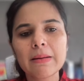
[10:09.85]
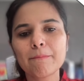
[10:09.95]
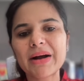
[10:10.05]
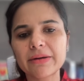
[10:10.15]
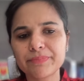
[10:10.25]

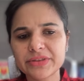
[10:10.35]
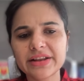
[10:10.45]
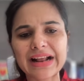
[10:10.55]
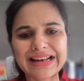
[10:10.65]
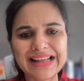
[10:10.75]
But
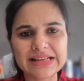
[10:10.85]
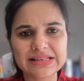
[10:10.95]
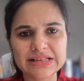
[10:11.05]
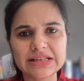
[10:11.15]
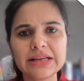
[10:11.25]
directly
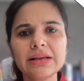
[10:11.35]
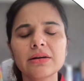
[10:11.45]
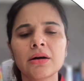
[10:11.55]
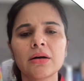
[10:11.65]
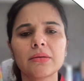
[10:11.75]

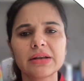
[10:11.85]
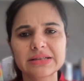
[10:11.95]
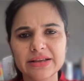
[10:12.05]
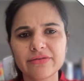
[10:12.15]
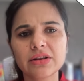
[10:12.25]
ECT
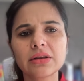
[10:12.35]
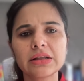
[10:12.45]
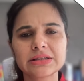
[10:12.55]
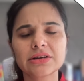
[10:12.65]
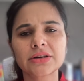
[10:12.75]
is given
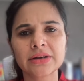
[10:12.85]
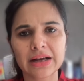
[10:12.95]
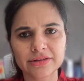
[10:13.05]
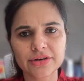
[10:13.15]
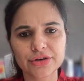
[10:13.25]
in certain
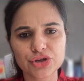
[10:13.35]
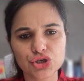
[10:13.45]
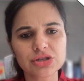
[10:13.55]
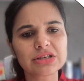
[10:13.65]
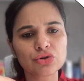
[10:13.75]
other
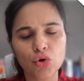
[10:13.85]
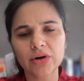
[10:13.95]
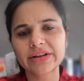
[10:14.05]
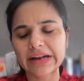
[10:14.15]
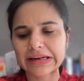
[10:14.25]
conditions and
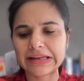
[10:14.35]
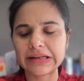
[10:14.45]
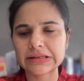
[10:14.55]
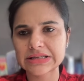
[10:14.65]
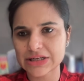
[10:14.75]
not
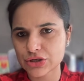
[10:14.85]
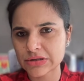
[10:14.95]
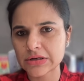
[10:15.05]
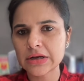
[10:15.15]
directly in such a